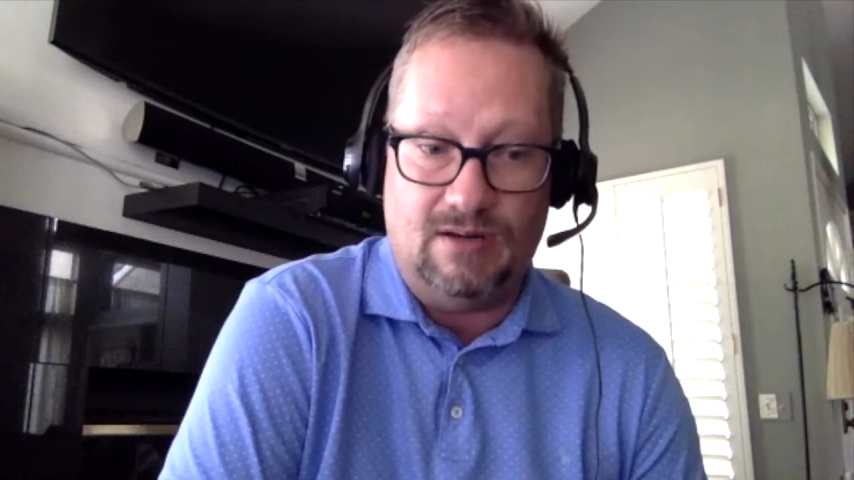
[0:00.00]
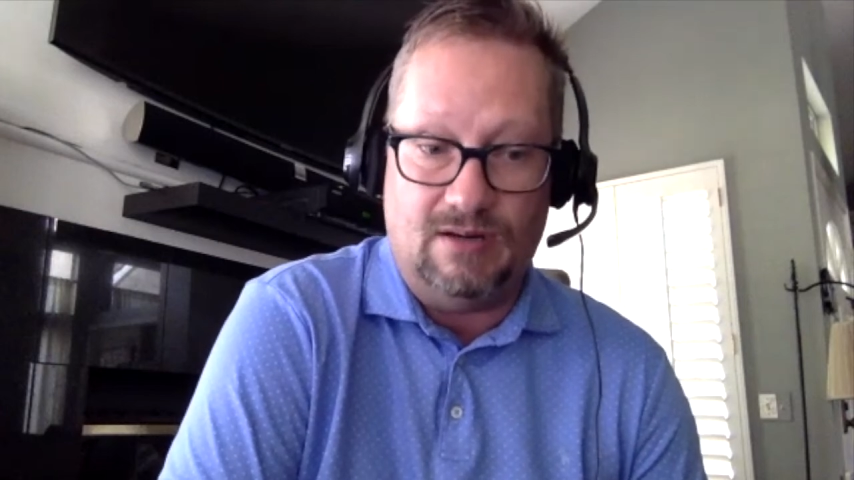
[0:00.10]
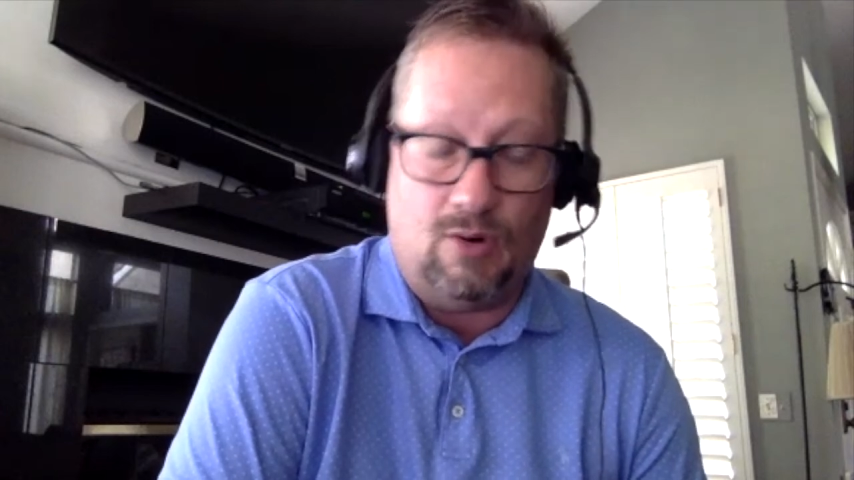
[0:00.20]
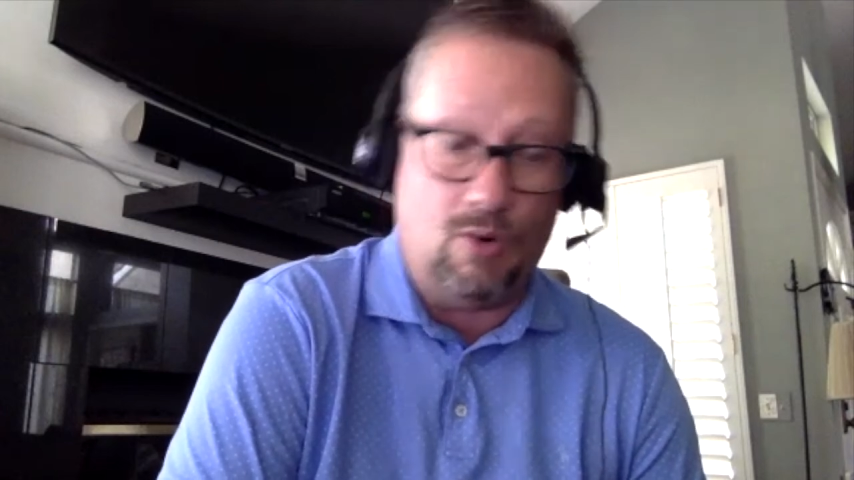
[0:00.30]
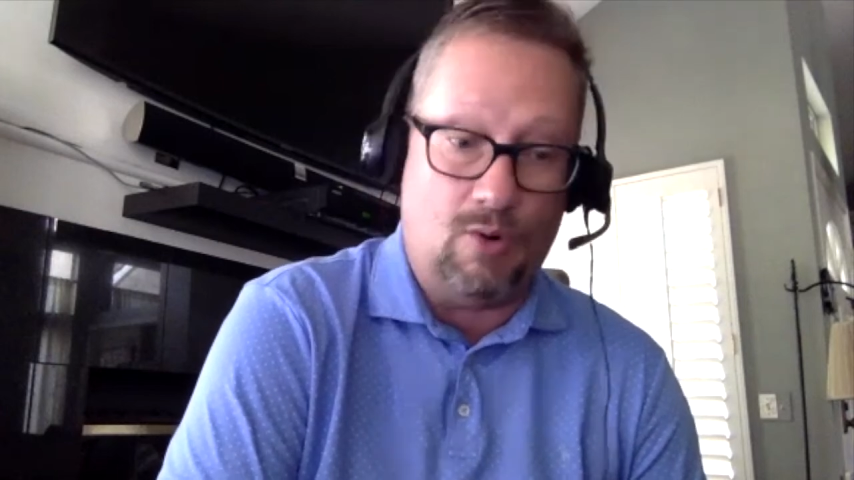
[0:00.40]

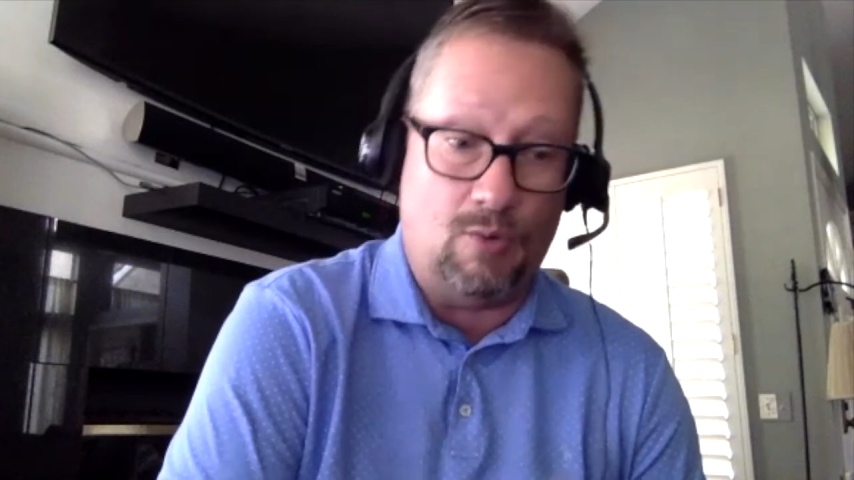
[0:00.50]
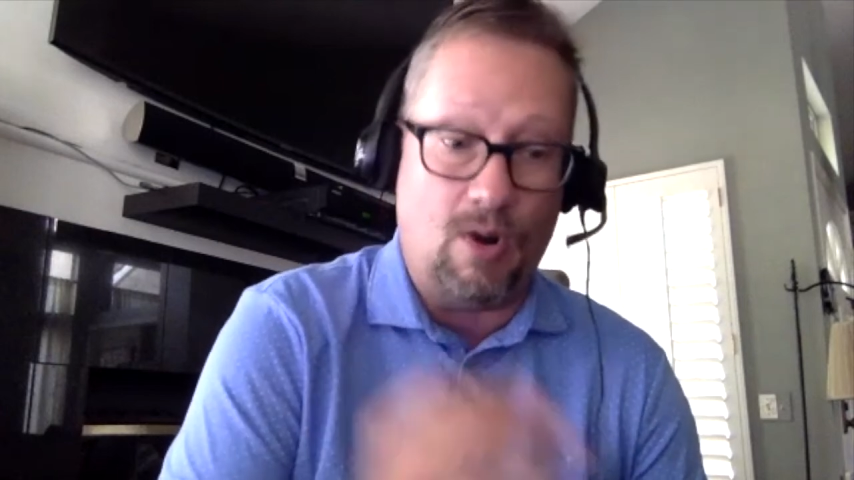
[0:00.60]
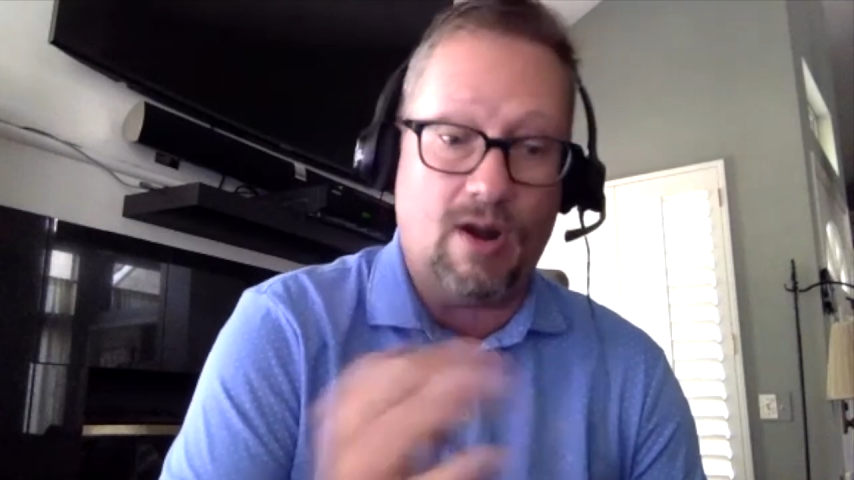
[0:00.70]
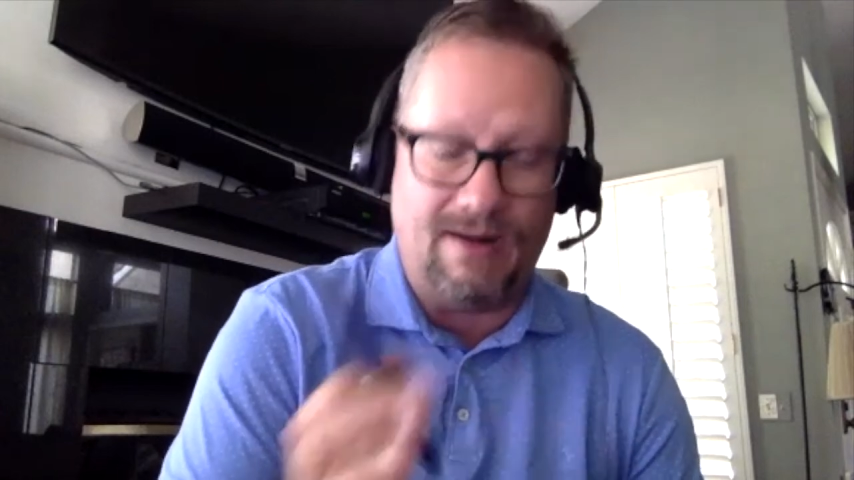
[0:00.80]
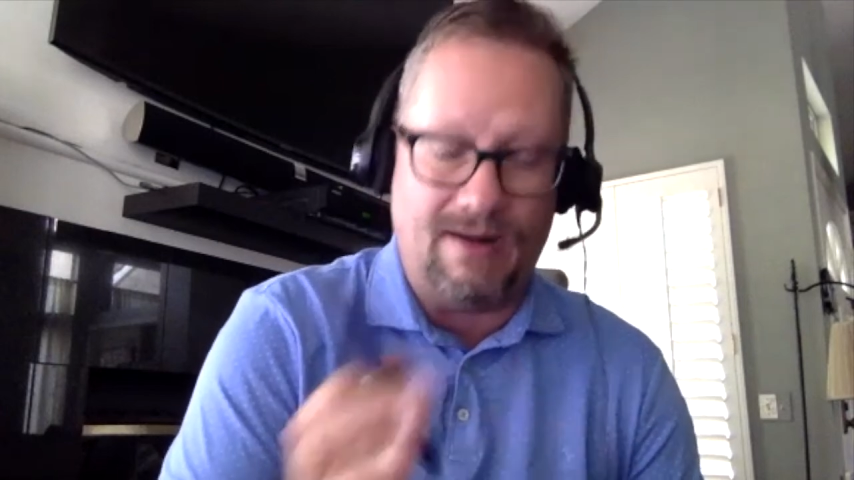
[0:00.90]
or
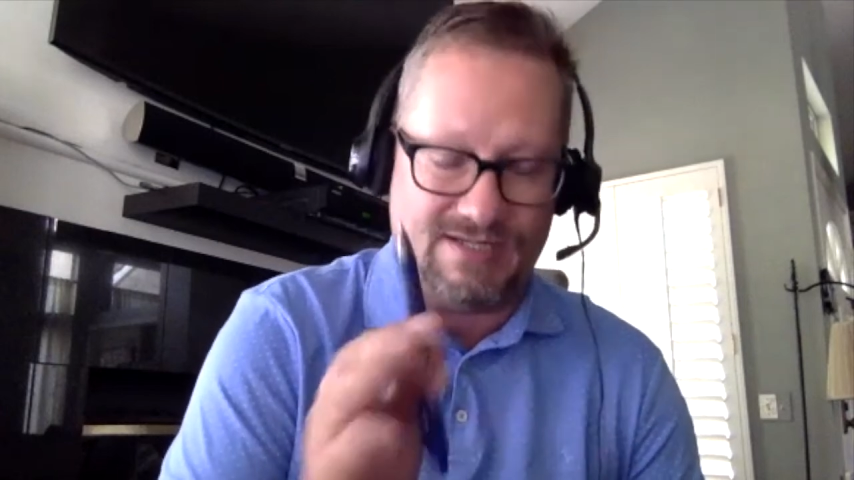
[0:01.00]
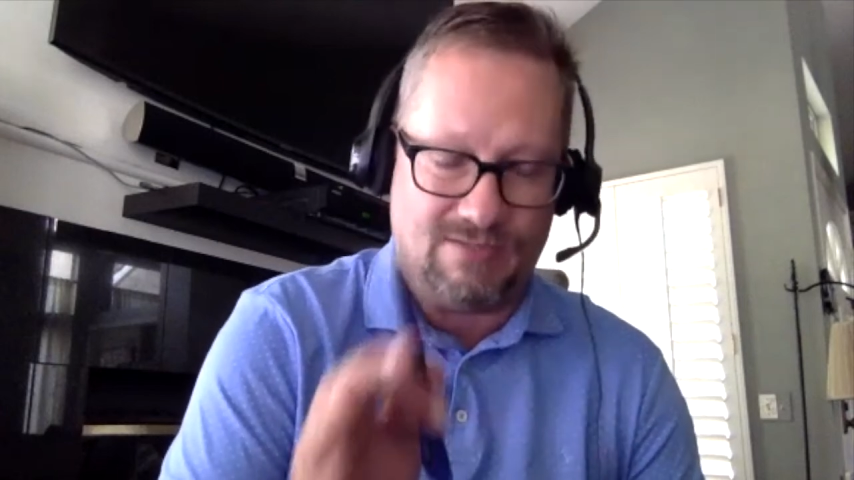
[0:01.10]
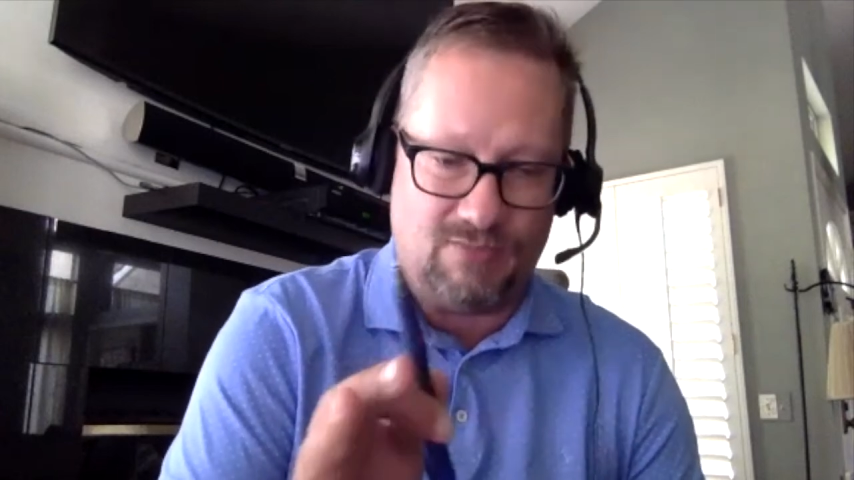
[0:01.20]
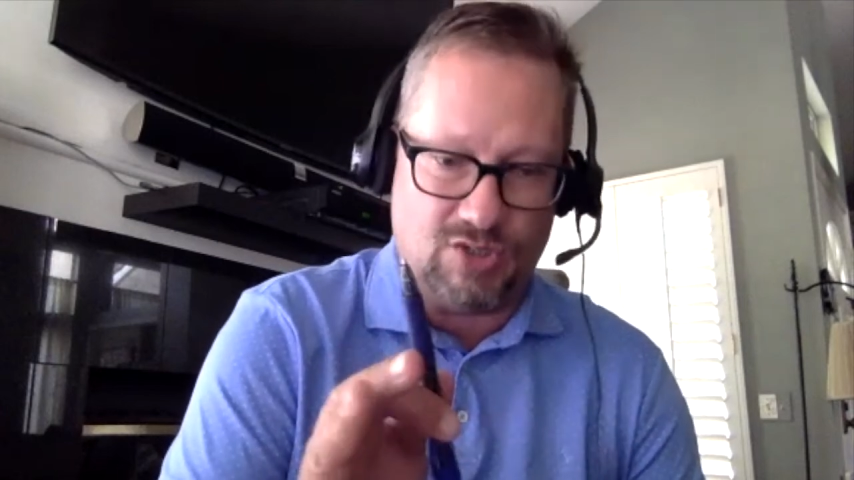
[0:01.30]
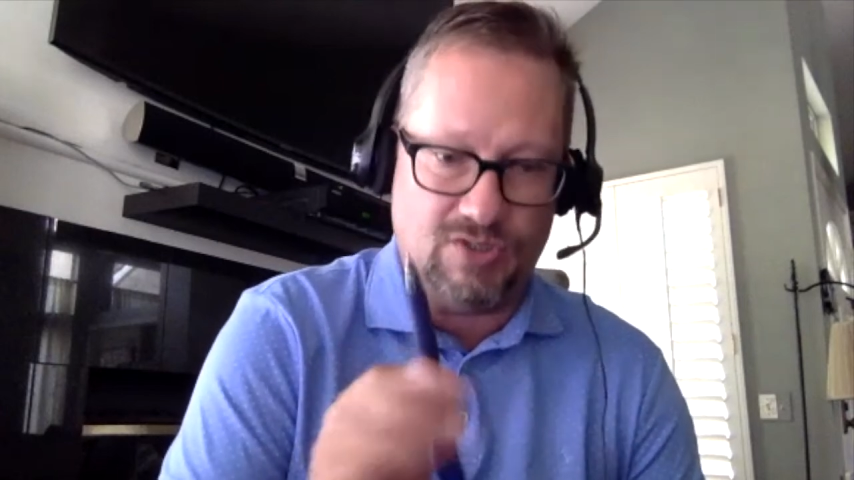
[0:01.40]
work, not
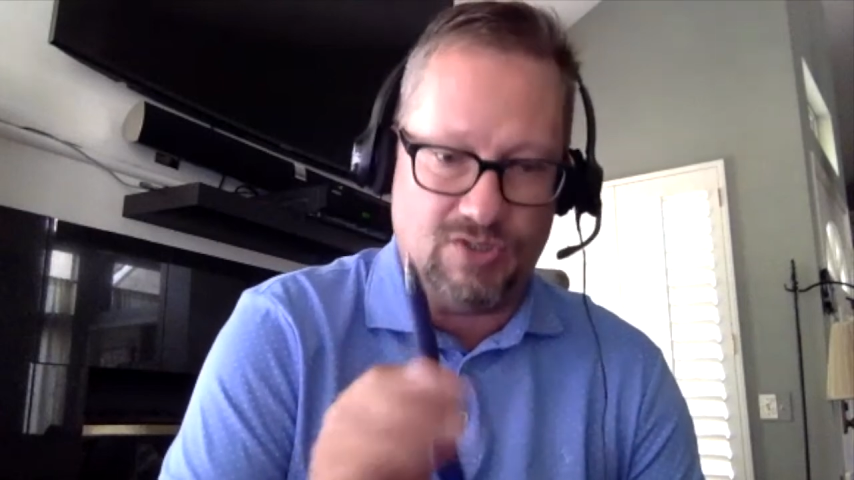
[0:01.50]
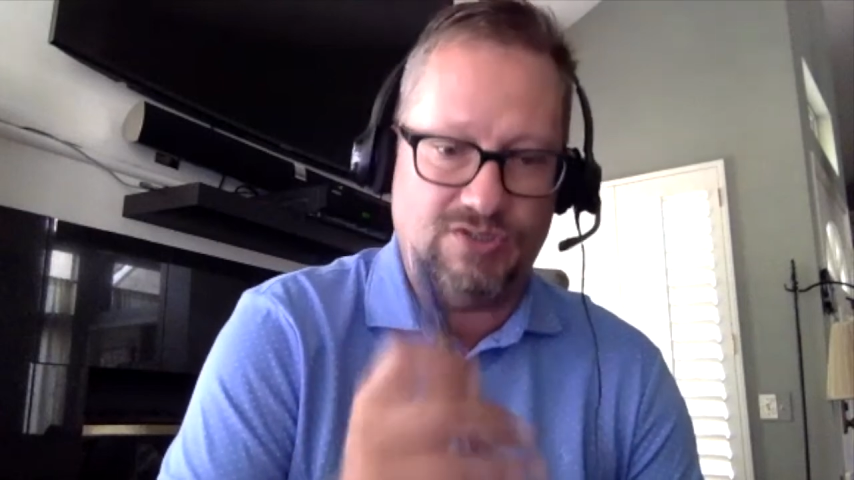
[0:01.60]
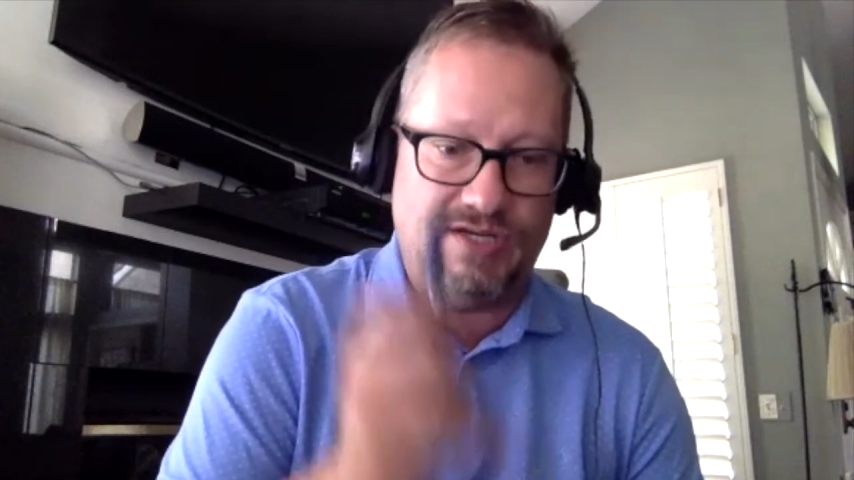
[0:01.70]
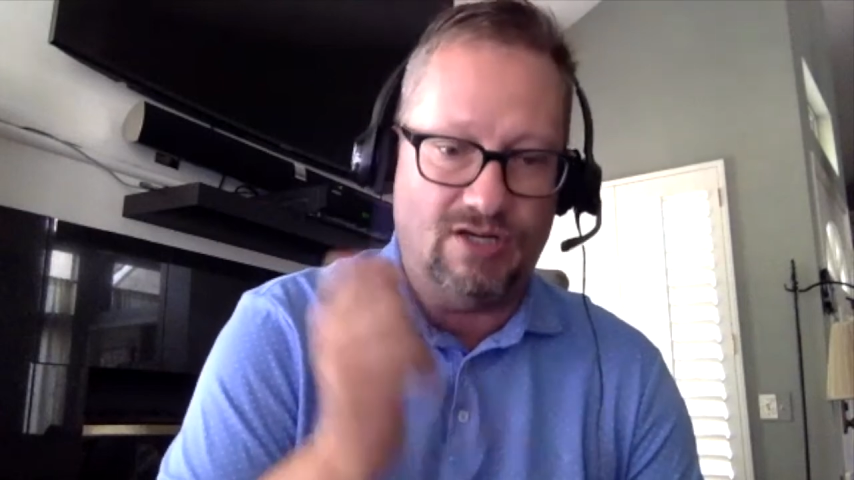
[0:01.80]
so much reducing,